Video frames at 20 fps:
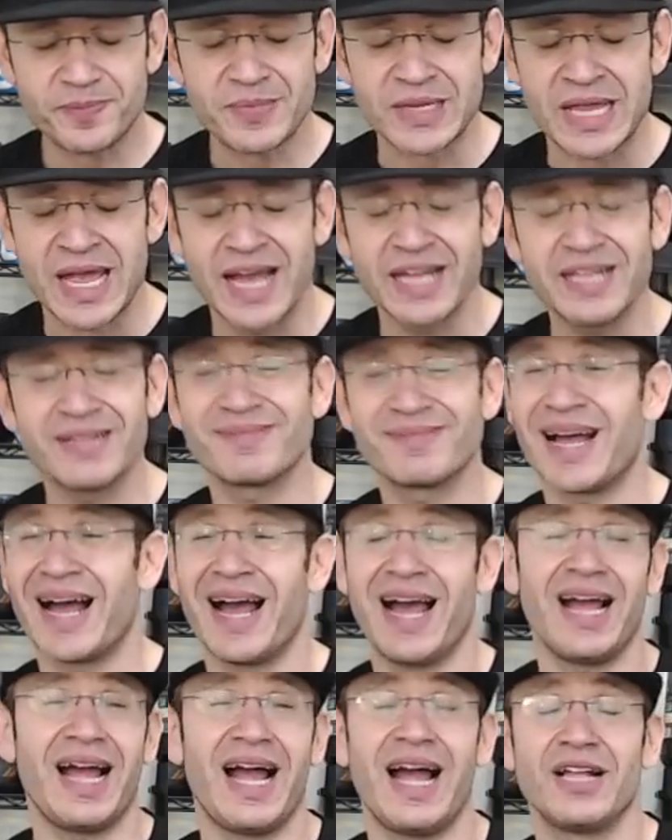I
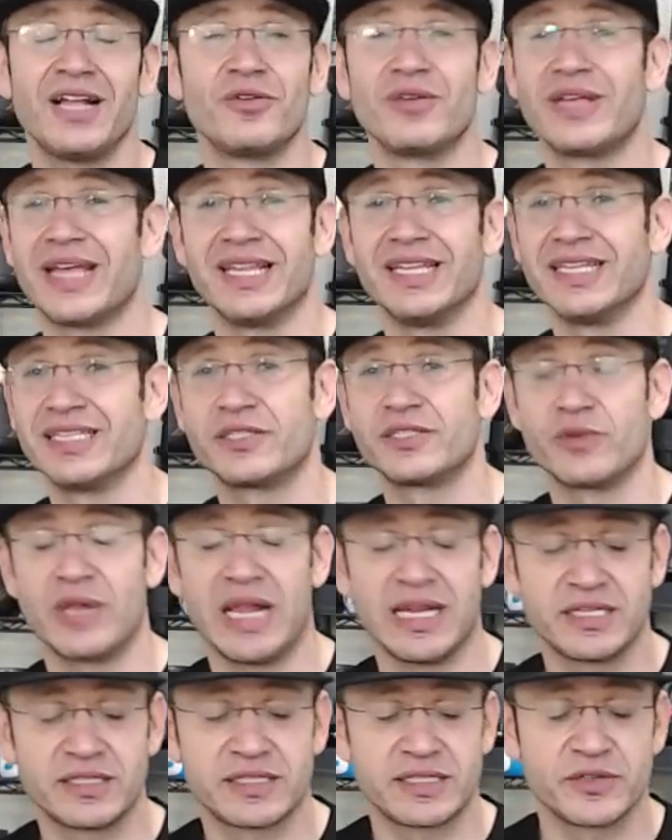don't get it.
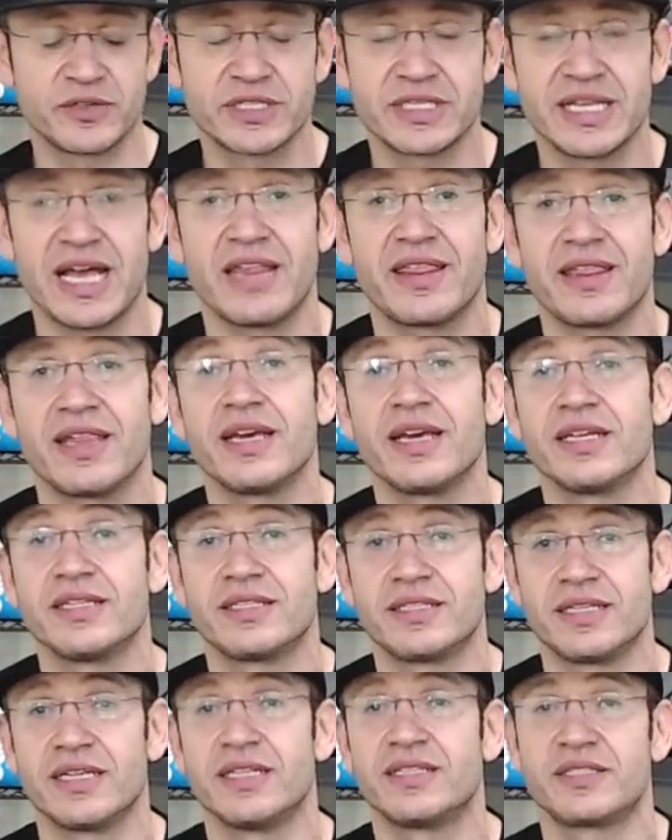Like seriously, I think
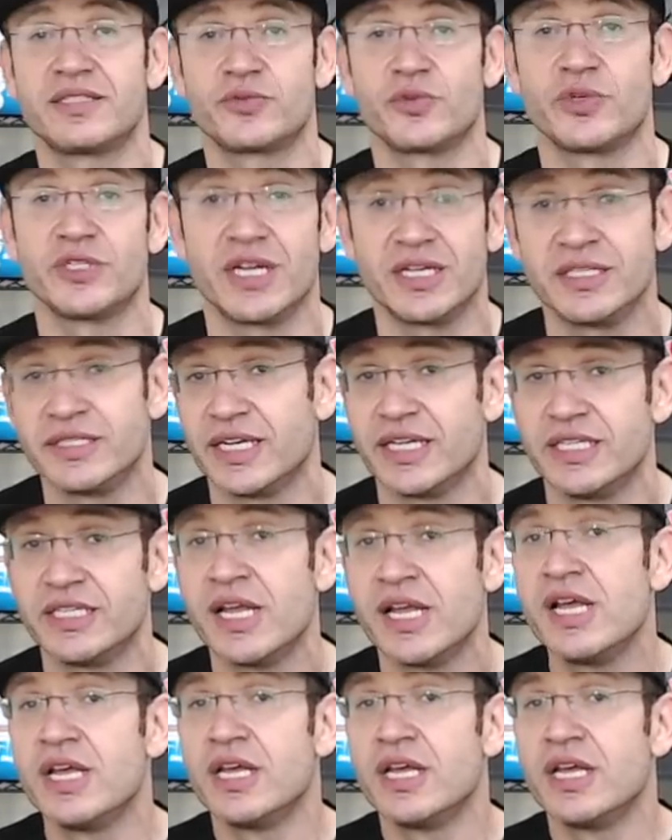it's redundant.